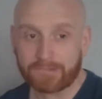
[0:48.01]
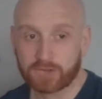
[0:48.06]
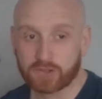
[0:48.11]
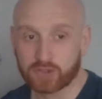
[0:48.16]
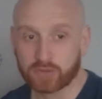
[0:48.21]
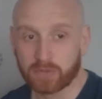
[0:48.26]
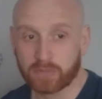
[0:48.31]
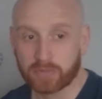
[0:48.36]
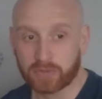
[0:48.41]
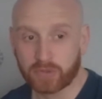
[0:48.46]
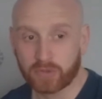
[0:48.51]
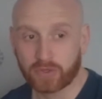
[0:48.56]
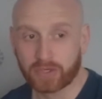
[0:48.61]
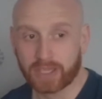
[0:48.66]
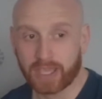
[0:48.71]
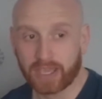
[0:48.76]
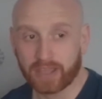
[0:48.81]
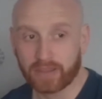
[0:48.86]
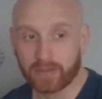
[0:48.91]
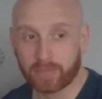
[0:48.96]
So when we do
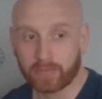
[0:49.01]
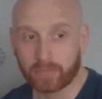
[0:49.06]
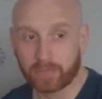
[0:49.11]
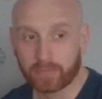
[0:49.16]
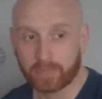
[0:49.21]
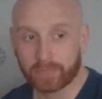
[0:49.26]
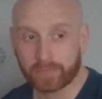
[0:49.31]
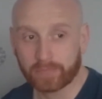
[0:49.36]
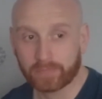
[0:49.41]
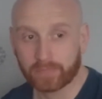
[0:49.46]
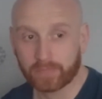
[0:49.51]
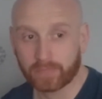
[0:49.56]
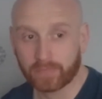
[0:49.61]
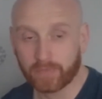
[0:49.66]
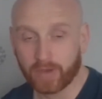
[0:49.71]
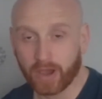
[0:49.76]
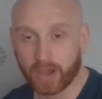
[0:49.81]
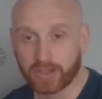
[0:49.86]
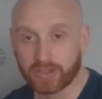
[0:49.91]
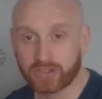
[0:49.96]
get them,
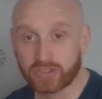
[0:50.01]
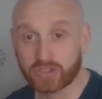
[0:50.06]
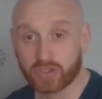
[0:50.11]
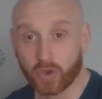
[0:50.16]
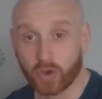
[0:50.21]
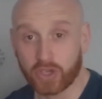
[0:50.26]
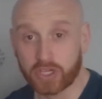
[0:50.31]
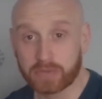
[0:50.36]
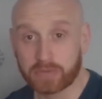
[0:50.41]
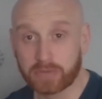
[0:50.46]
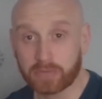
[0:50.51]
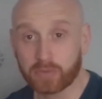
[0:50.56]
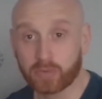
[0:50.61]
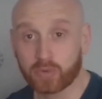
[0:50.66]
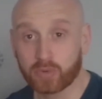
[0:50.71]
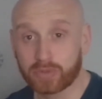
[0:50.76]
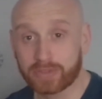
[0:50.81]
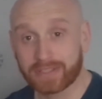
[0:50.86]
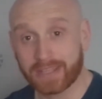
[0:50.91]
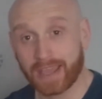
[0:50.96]
us Scottish people
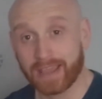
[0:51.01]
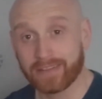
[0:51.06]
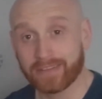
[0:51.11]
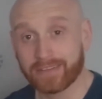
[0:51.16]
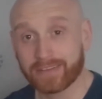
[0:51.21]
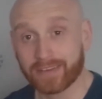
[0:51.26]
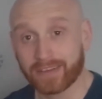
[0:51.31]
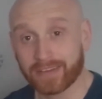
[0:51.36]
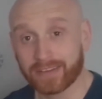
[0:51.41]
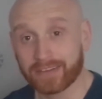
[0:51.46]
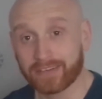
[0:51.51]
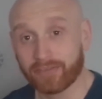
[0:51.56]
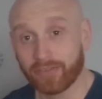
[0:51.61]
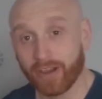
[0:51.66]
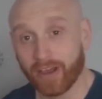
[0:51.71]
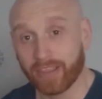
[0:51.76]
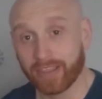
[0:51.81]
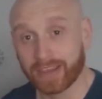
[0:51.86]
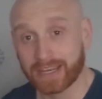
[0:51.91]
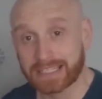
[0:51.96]
tend to get
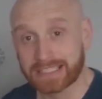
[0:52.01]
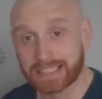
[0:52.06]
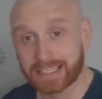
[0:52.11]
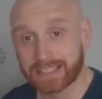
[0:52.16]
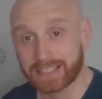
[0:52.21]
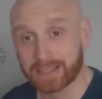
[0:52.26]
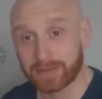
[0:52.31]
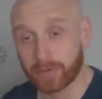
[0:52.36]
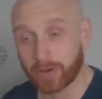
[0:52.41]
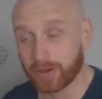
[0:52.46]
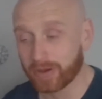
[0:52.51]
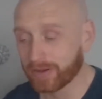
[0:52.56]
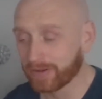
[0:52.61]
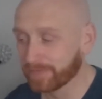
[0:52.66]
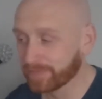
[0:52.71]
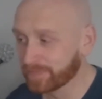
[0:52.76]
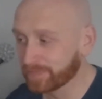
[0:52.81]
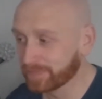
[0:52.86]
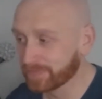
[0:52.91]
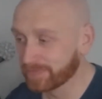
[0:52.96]
rather excited about it.
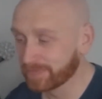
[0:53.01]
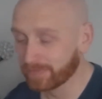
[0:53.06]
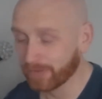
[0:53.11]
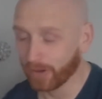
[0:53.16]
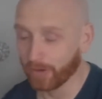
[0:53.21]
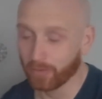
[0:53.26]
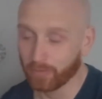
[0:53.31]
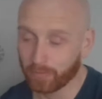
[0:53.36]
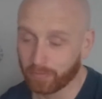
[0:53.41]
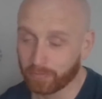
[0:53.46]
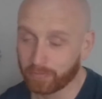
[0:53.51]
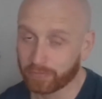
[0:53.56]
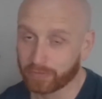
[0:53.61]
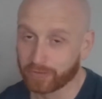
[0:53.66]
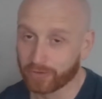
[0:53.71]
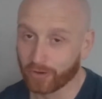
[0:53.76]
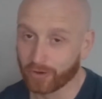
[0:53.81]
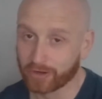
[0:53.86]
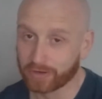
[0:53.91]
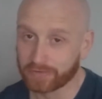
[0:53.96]
Well,
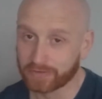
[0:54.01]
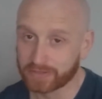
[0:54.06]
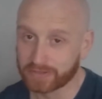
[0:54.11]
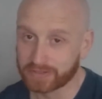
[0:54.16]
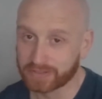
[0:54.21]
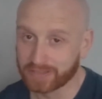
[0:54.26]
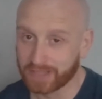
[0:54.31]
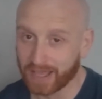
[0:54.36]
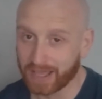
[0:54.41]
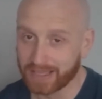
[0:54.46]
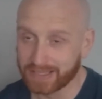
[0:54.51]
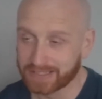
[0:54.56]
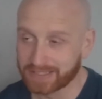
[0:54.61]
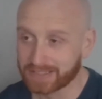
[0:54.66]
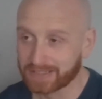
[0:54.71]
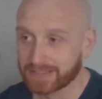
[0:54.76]
photographers, that is.